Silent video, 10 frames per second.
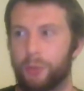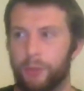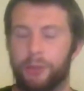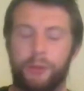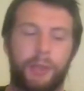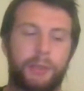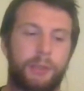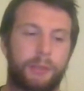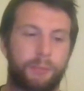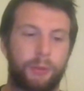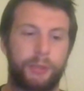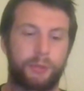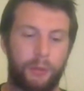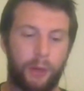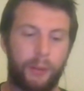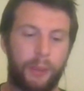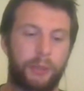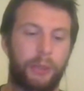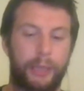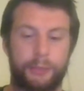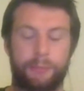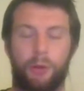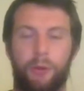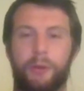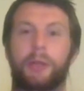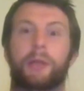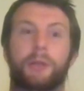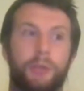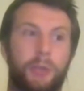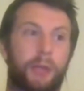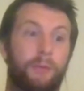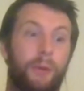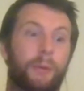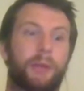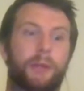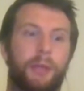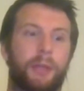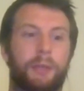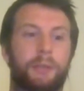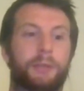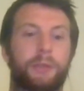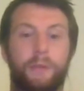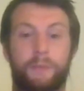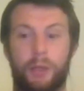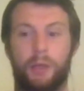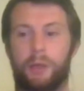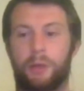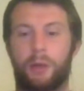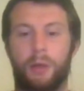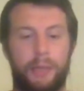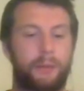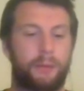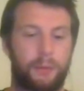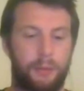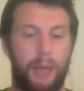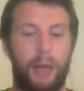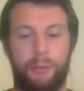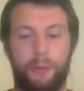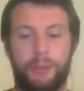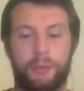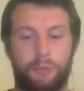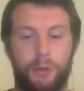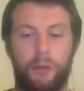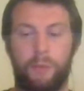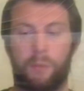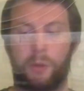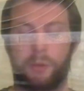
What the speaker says: you want to do this? This brewery's growing. You like small things. You like growing things. You've learned a lot about how breweries grow and what